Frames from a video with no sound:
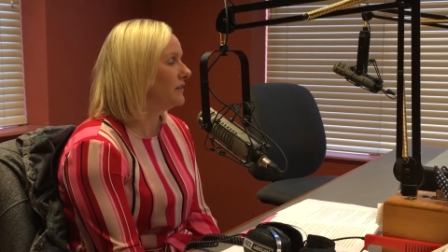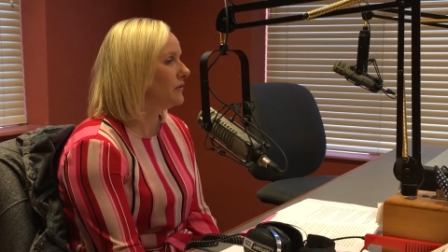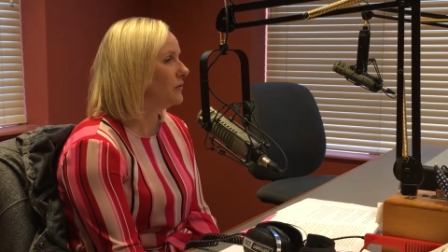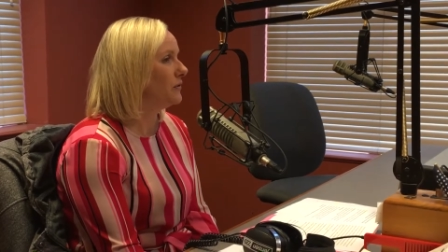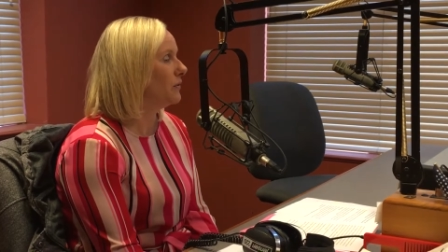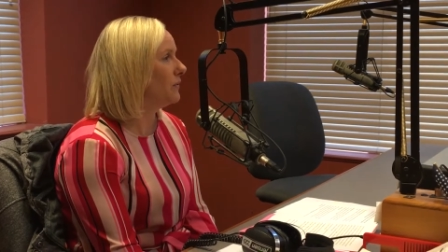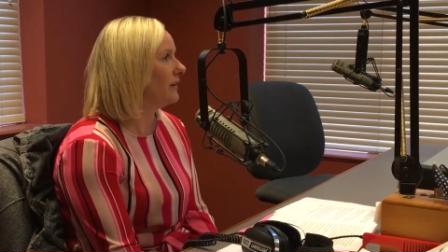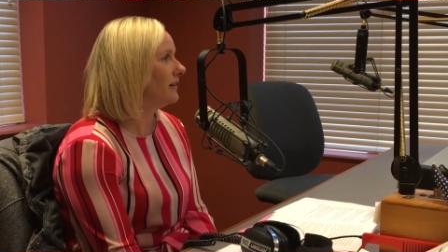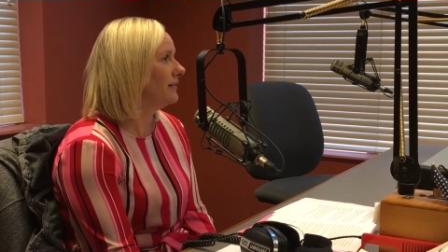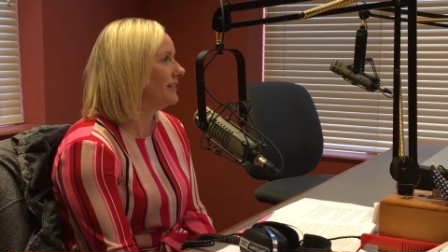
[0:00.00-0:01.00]
who don't want
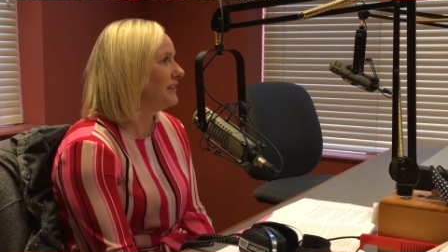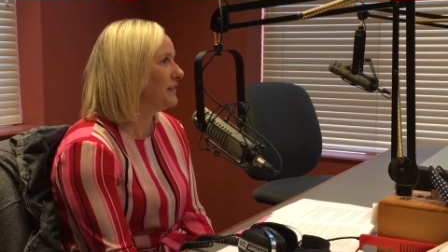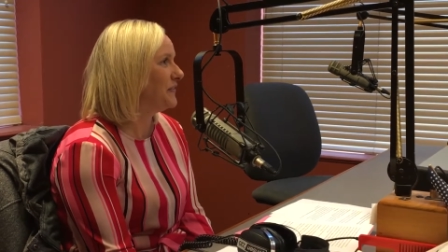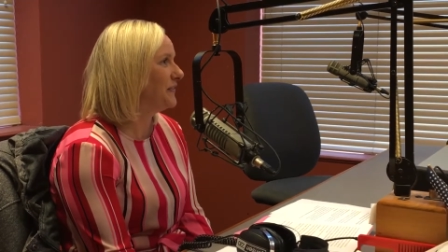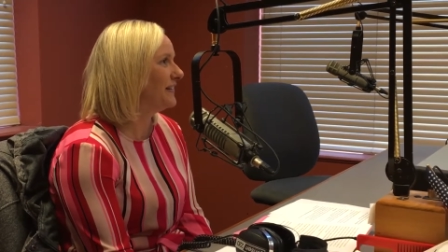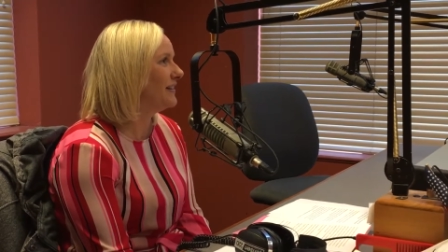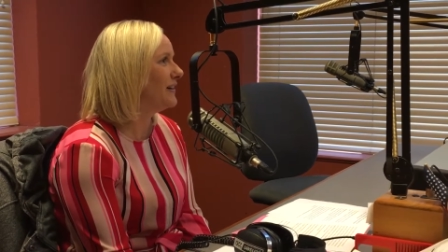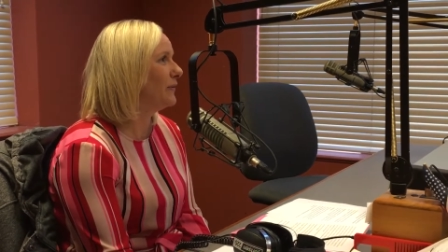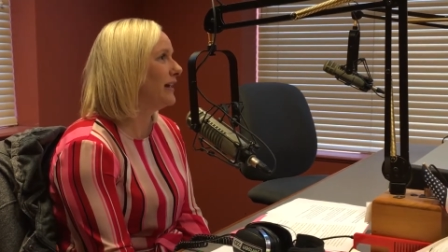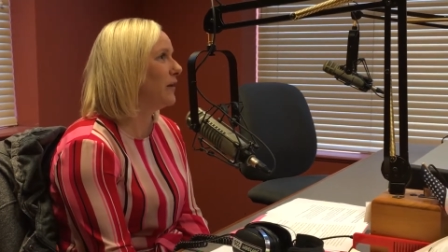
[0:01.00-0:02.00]
to,
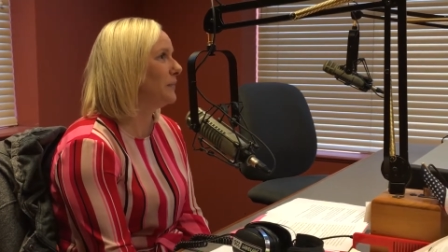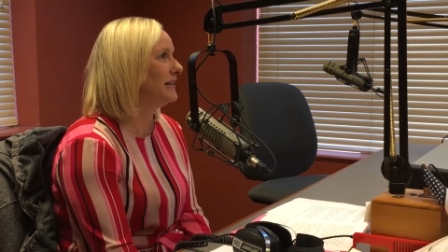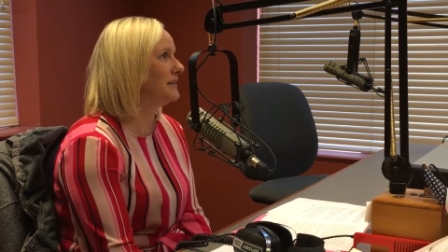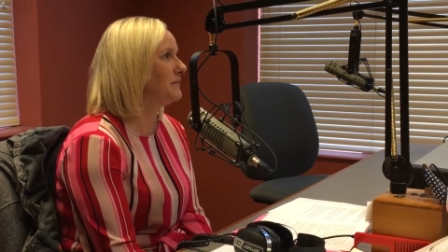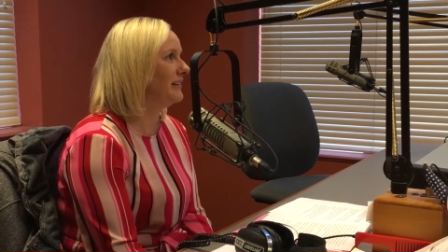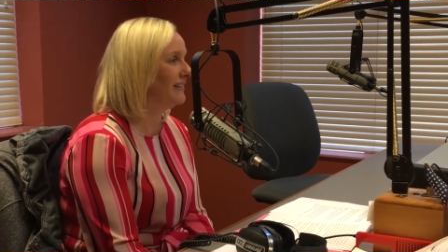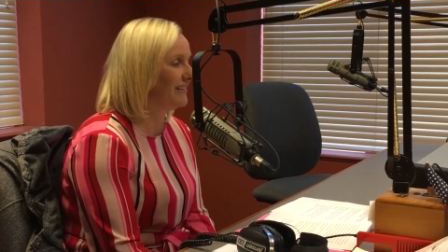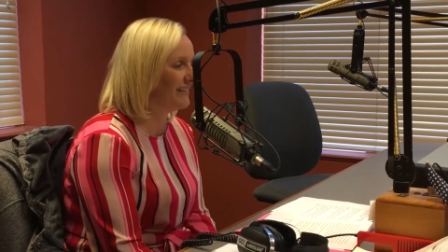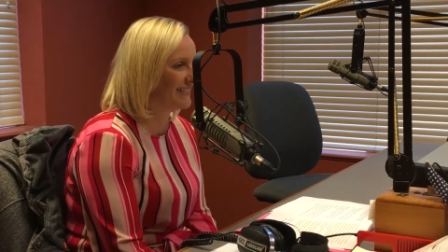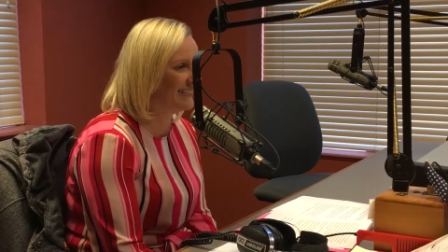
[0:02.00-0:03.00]
we help ease them into
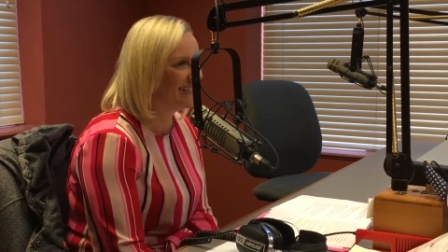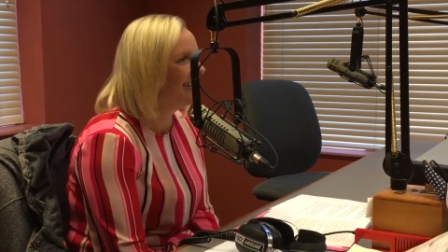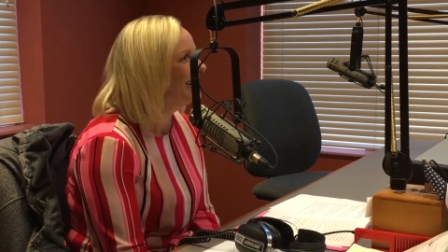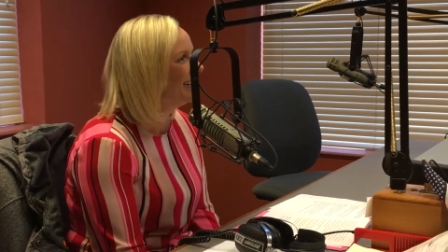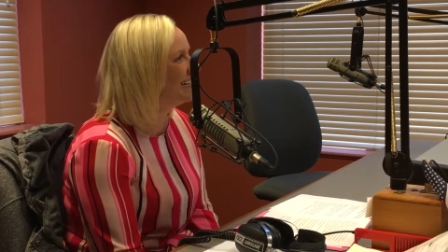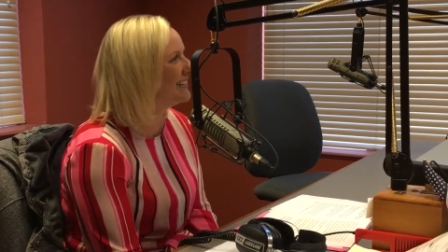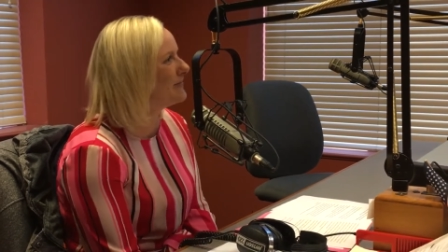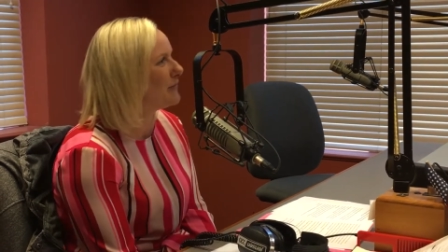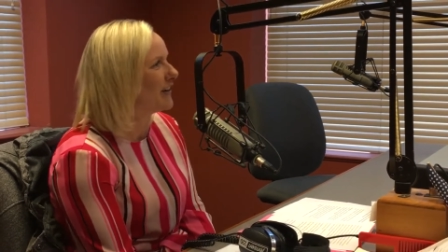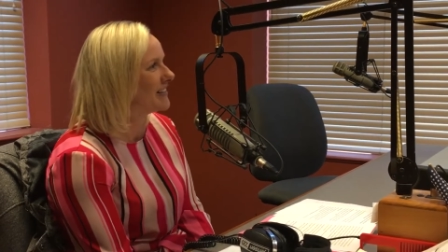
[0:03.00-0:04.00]
the
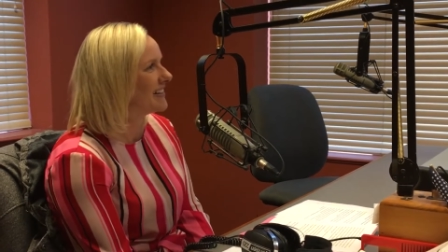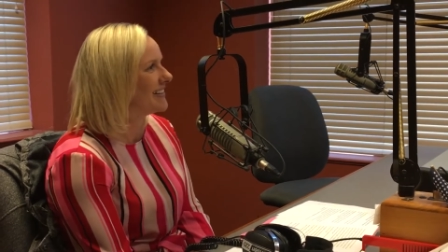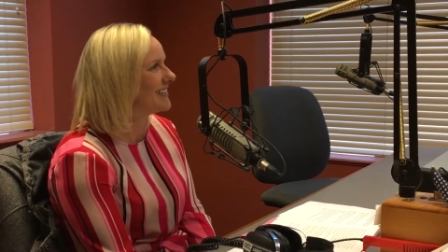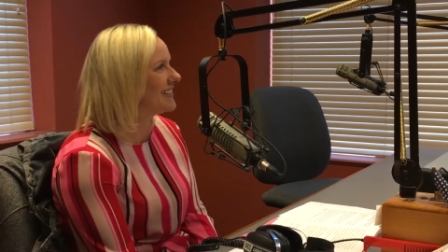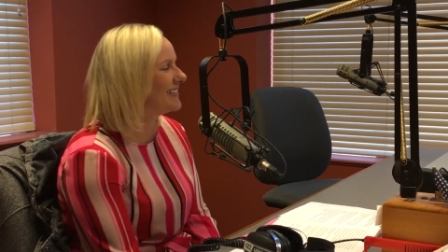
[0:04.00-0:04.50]
process.